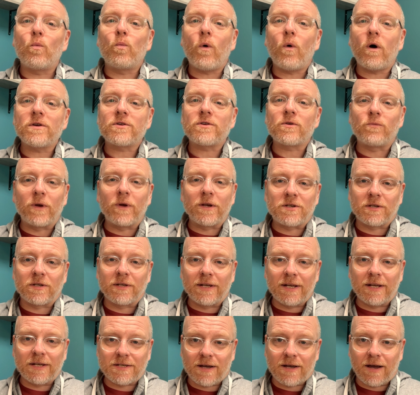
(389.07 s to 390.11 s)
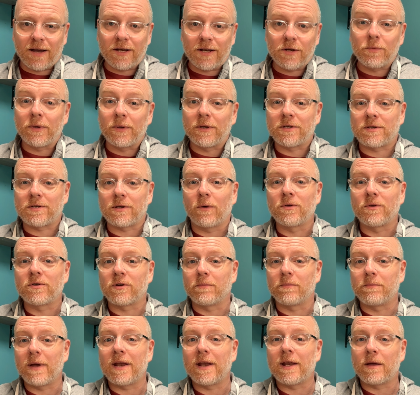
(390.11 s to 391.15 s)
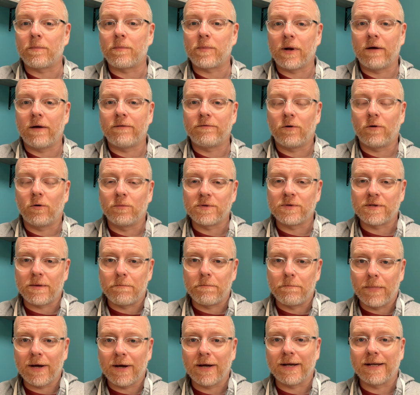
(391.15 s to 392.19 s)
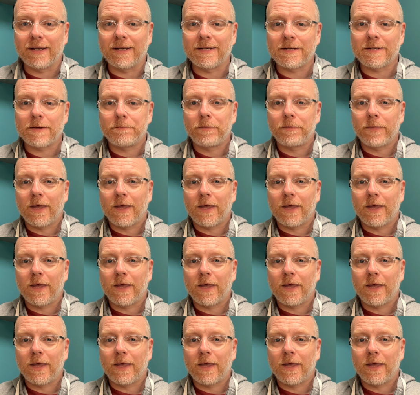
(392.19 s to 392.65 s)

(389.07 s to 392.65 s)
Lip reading: was originally designed with social media platforms in mind,